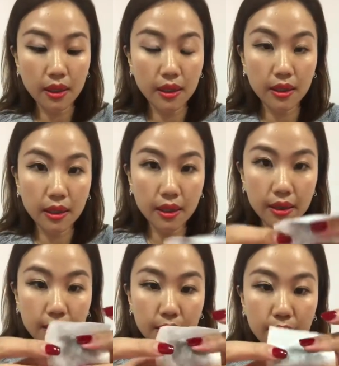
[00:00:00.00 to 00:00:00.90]
And
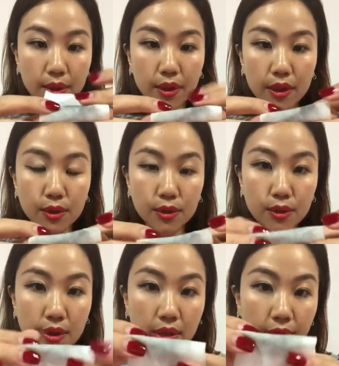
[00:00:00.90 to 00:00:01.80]
then what you can
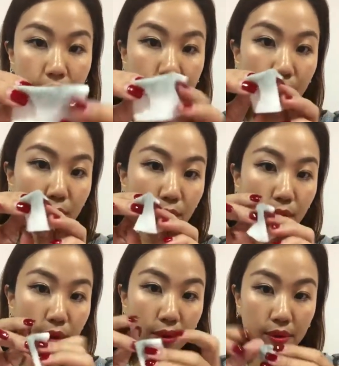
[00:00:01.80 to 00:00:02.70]
do is you can fold